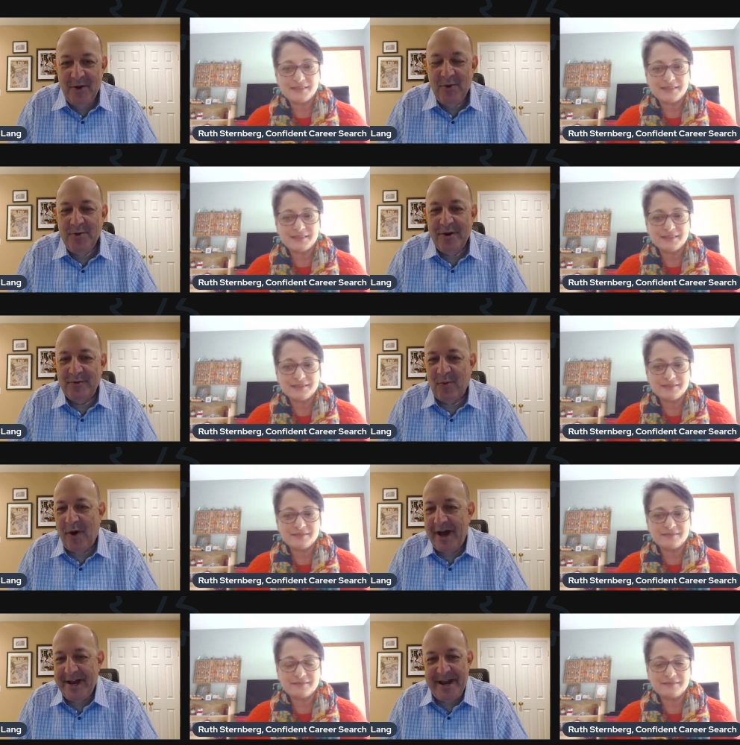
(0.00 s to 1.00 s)
Speaker 1: Who knows
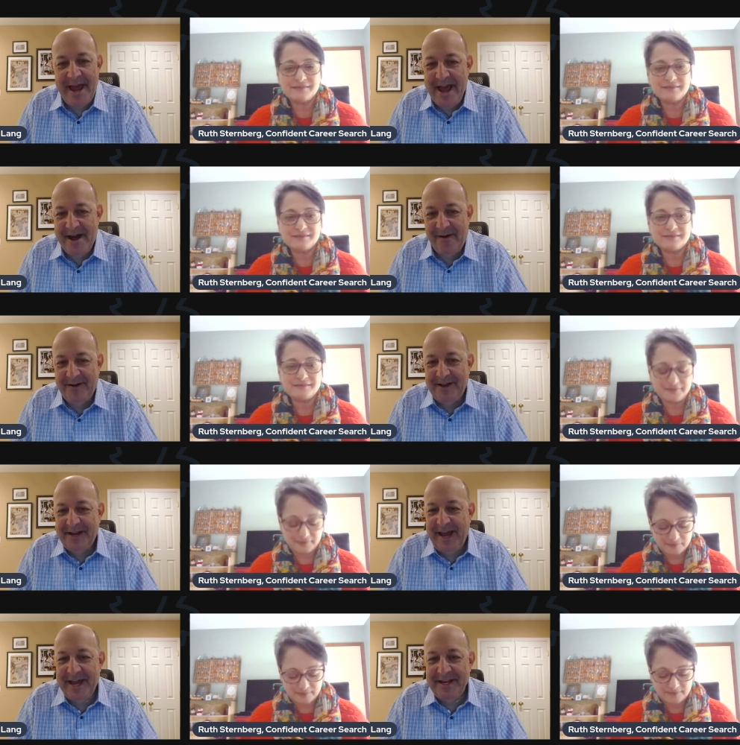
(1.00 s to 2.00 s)
why and how?
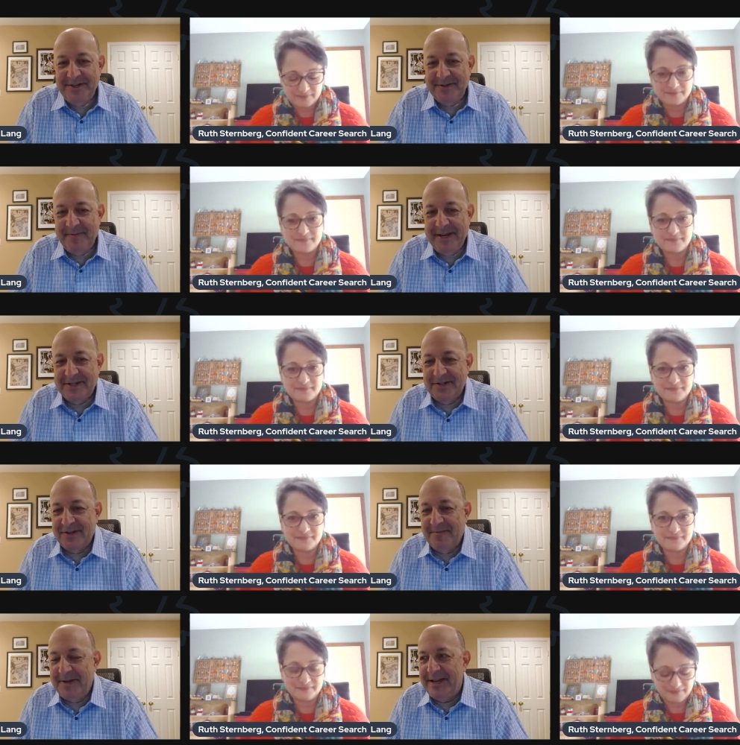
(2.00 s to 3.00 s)
And it just makes it so,
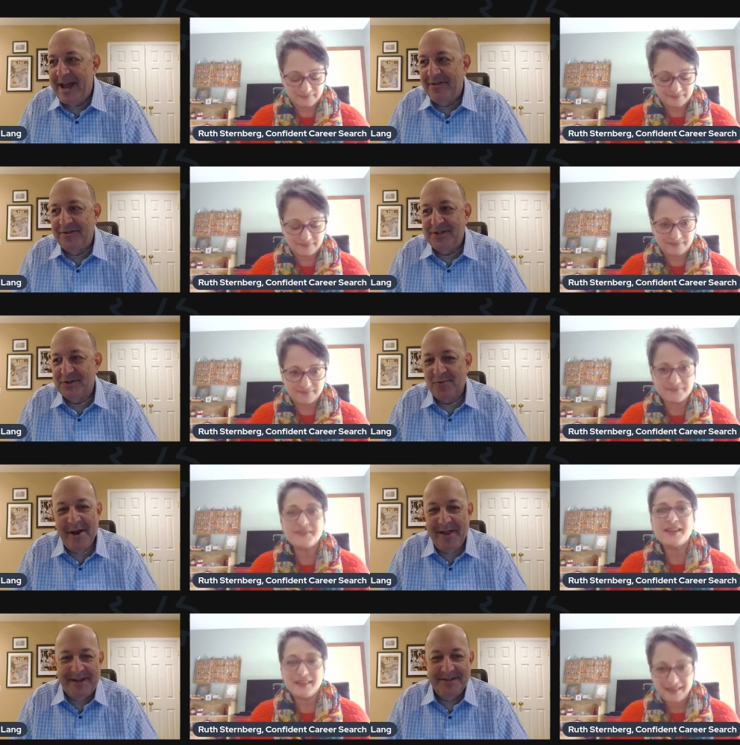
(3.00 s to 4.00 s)
I mean, now they're just
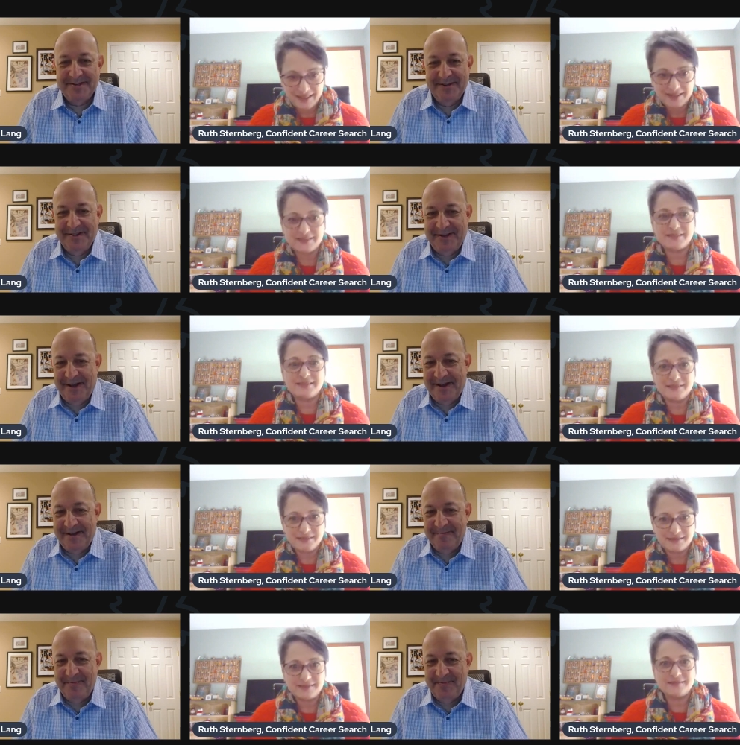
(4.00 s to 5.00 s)
relics.
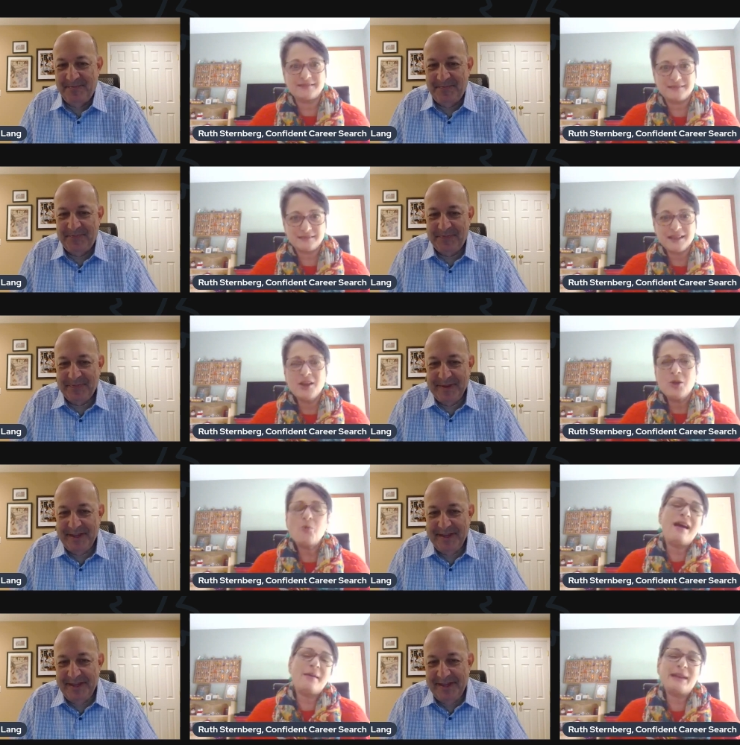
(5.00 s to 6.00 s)
Um,
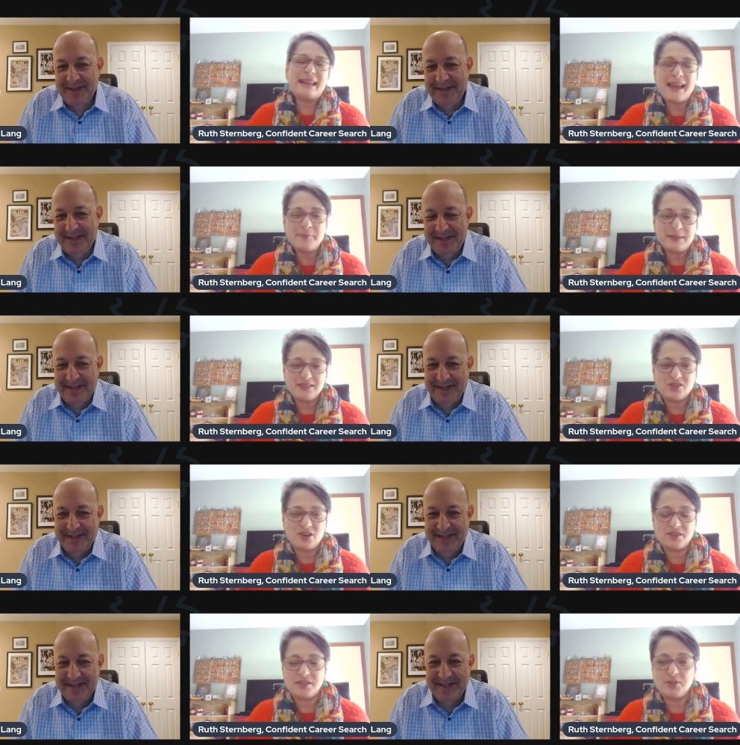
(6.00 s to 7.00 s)
Speaker 2: well, I mean, I like business
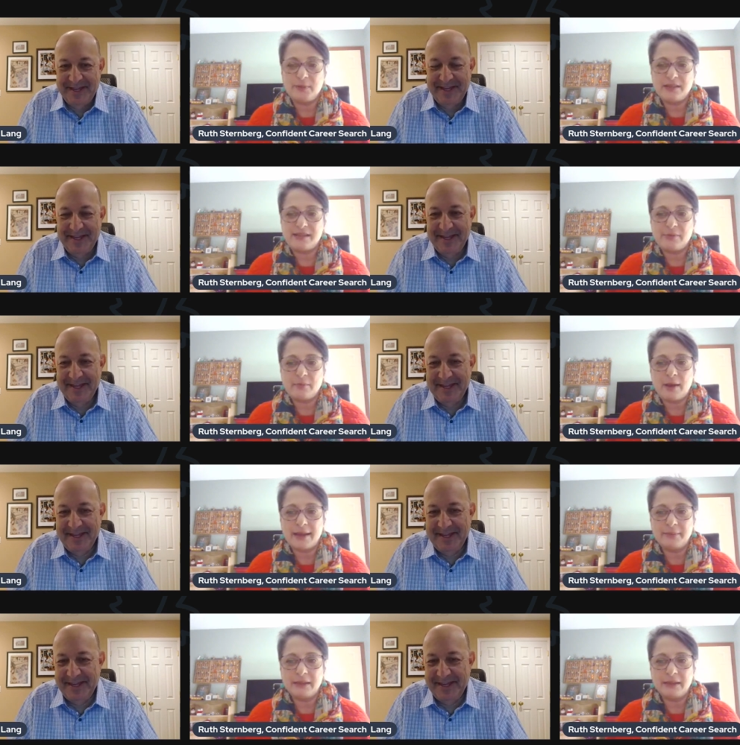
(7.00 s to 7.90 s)
cards too because they remind